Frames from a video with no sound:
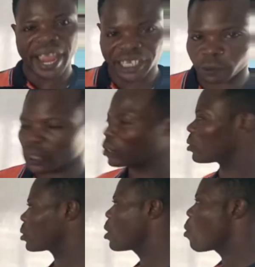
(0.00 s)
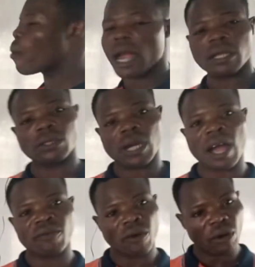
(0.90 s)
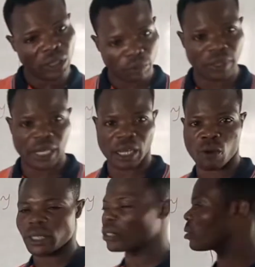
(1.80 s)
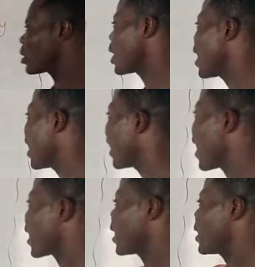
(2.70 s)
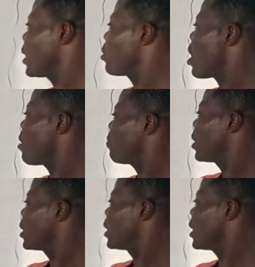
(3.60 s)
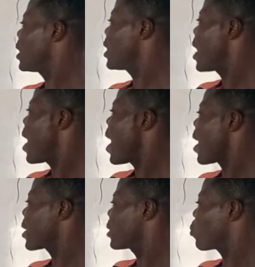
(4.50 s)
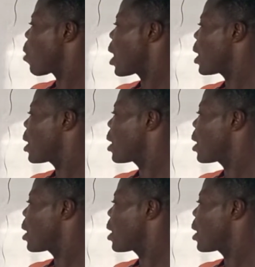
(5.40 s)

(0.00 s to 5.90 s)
expressions. We can also have algebraic equations, like let's say you have 3x squared